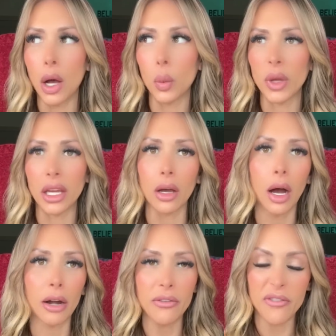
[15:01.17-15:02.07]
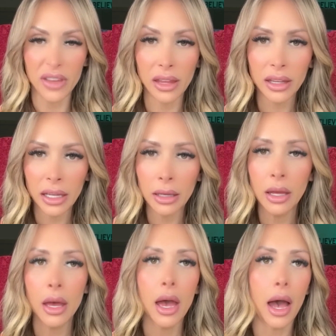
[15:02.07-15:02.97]
we are feeling.
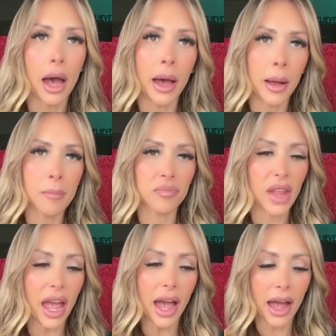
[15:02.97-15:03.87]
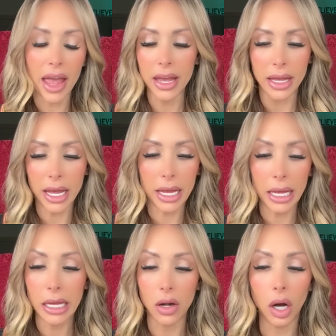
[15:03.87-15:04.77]

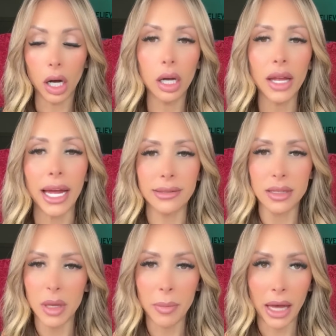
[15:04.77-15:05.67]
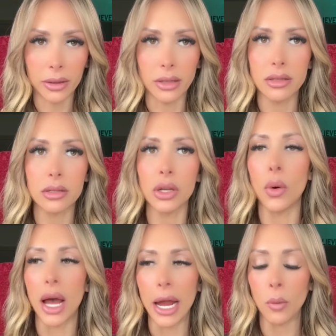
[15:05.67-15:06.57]
It all has to be balanced. So
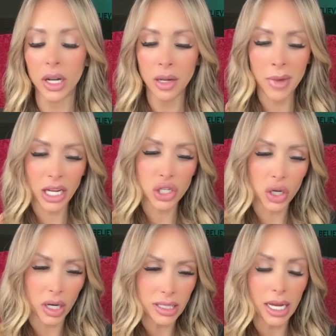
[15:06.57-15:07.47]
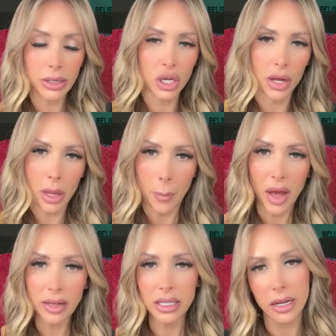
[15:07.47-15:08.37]
I want to make sure and touch on the
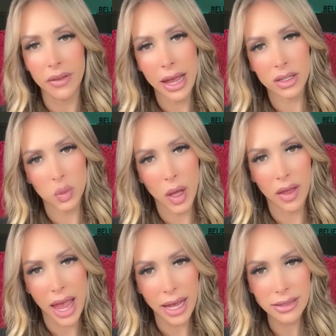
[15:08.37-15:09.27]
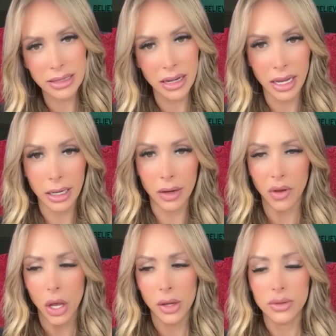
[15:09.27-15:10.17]
positive as well as the negative.
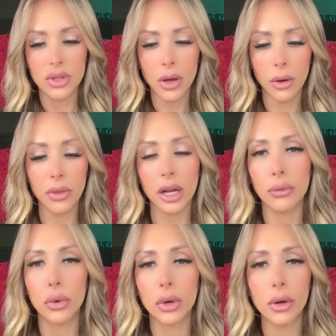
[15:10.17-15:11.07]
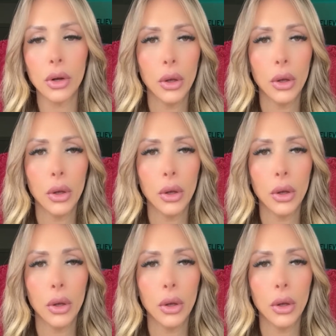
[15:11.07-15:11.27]
So therefore,